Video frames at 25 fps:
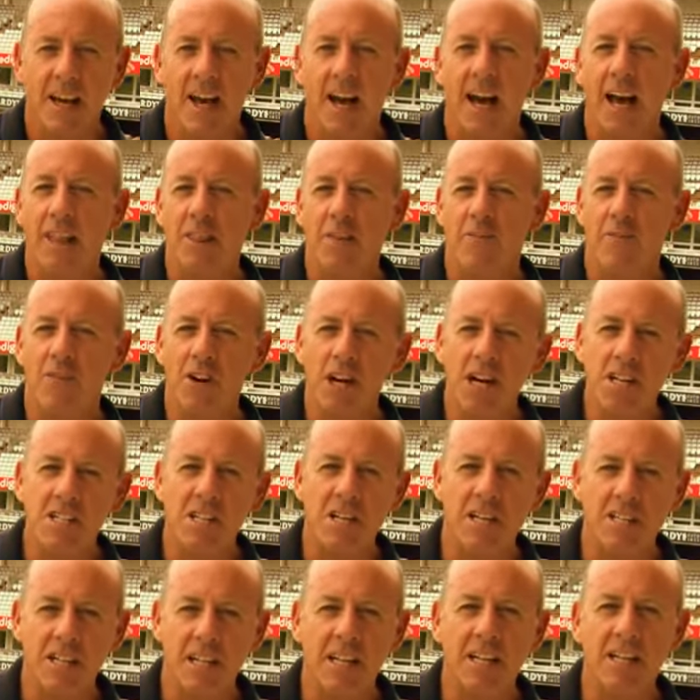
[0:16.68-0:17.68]
and the
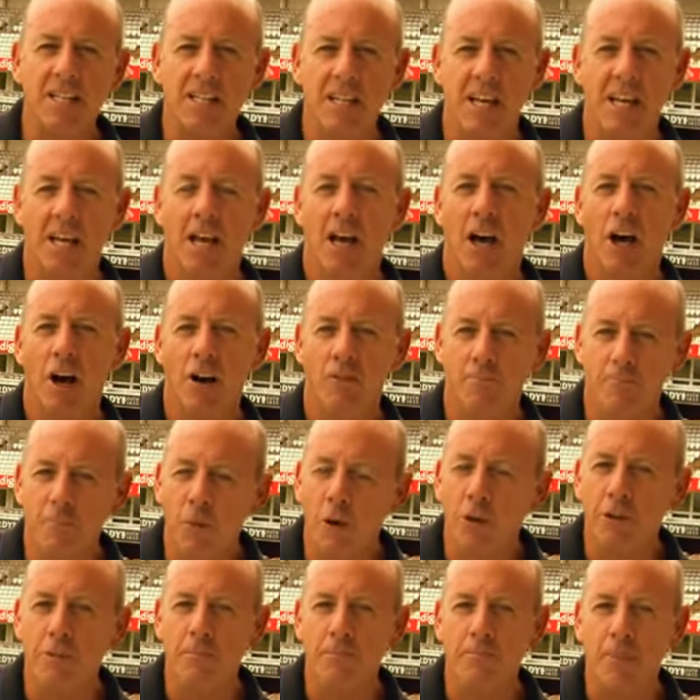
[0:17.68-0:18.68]
versatility of
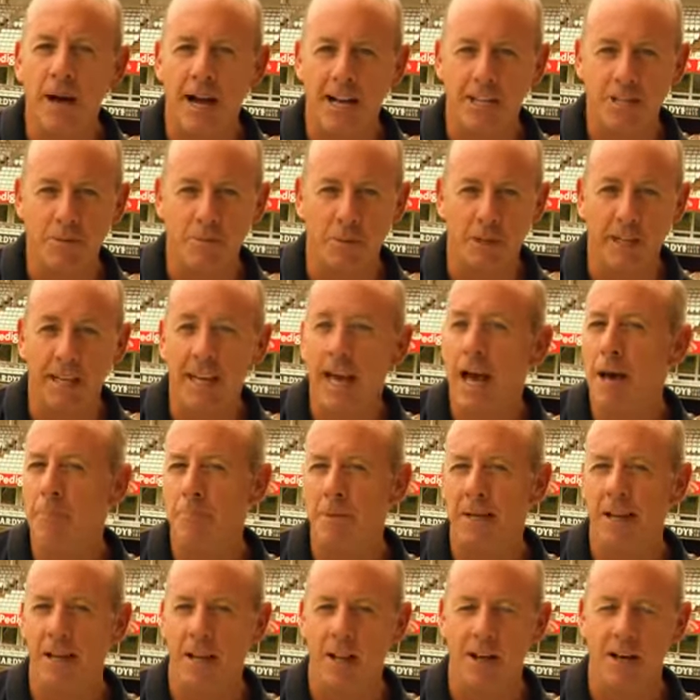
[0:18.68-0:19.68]
modern batsmen
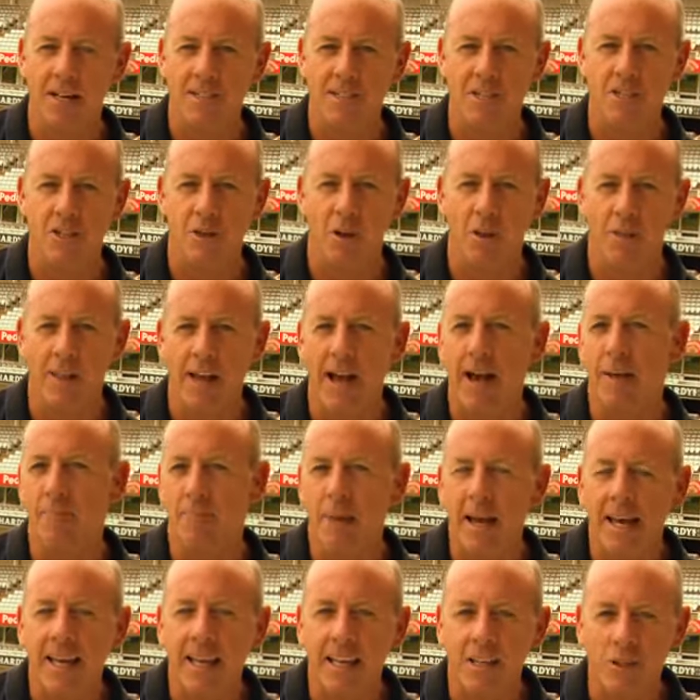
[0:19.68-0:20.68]
capitalises on that,
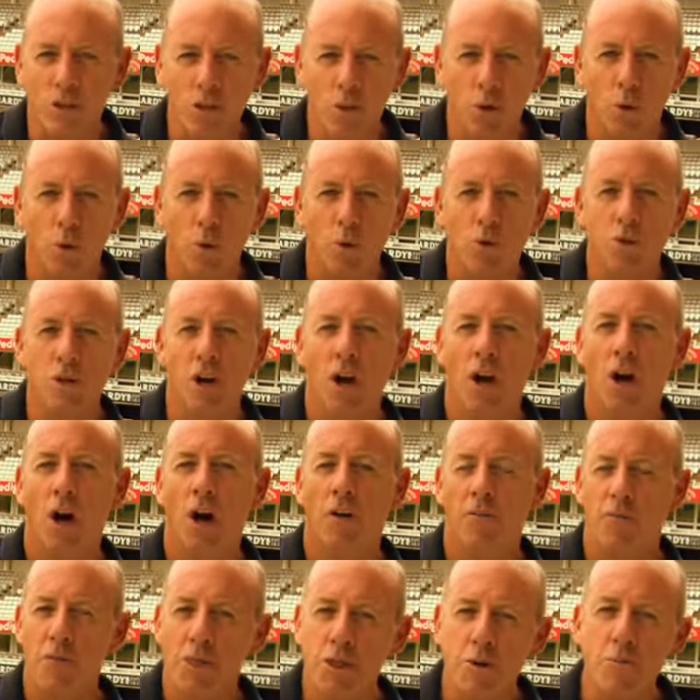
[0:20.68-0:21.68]
making scores
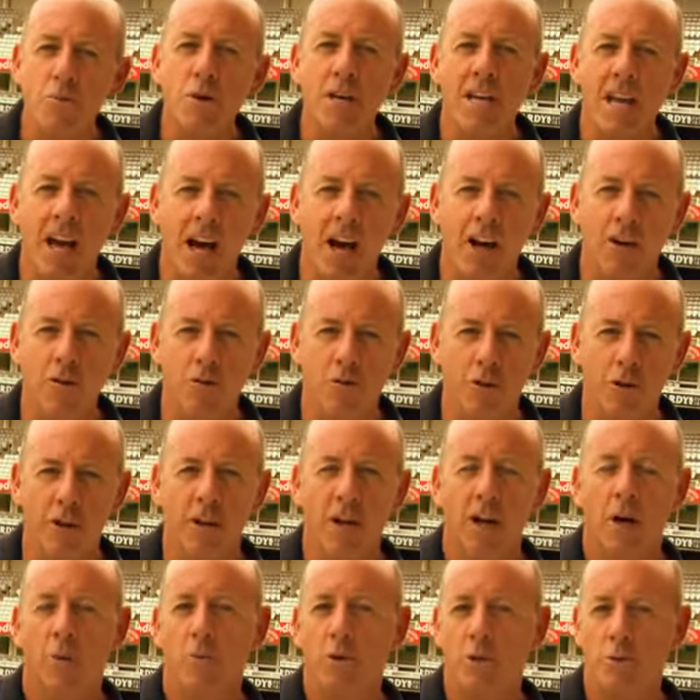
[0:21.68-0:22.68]
of 300,
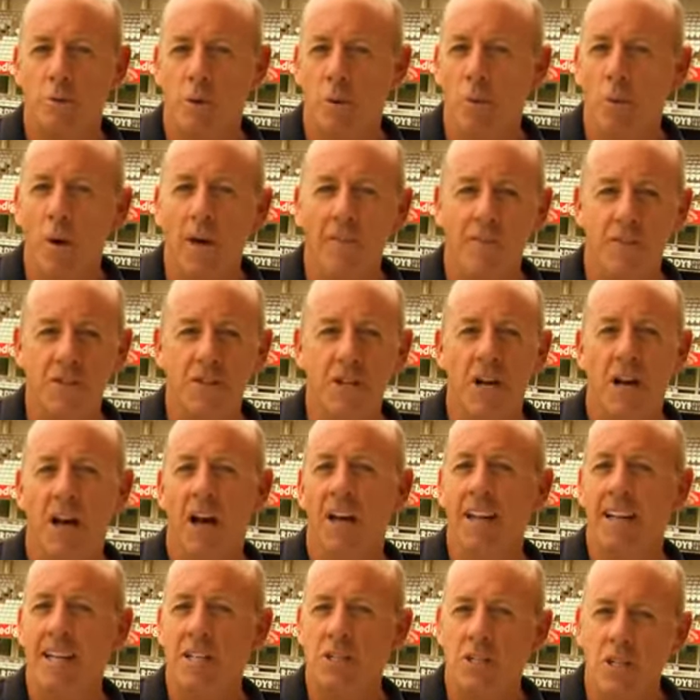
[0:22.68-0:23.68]
which were once
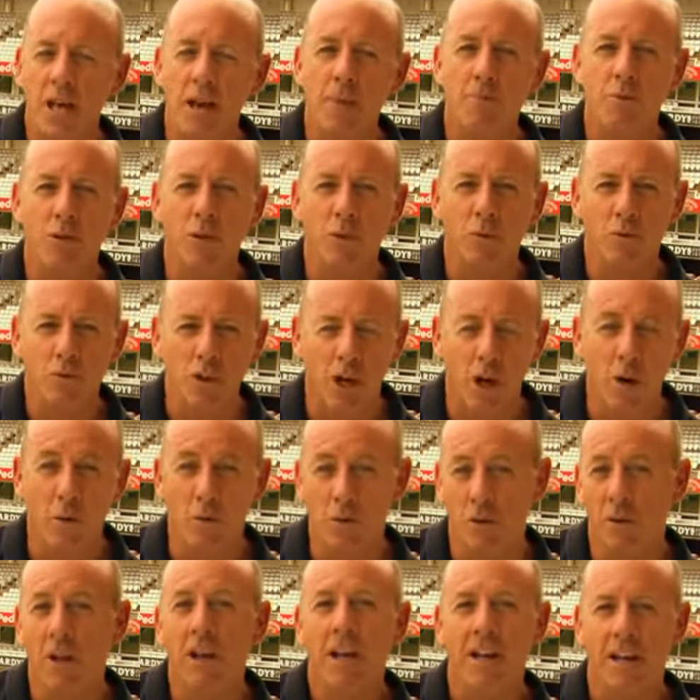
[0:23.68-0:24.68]
an exceptional
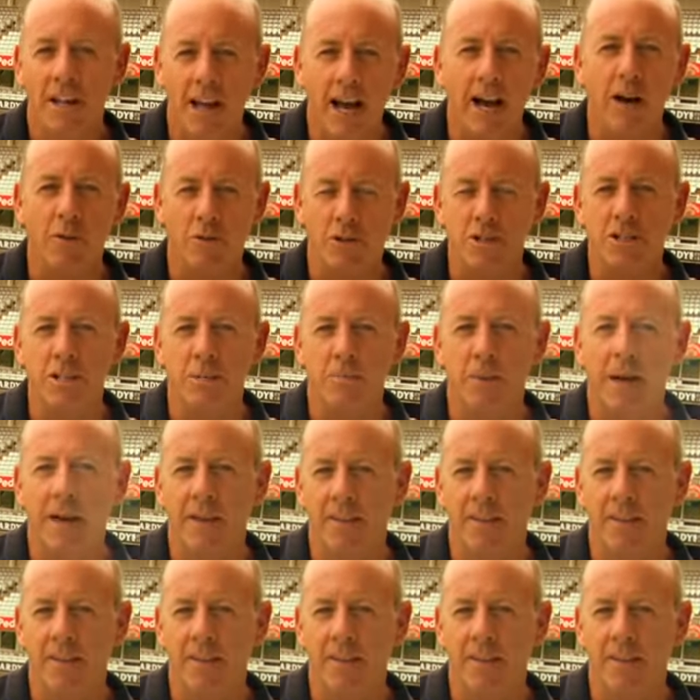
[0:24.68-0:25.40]
total, now just about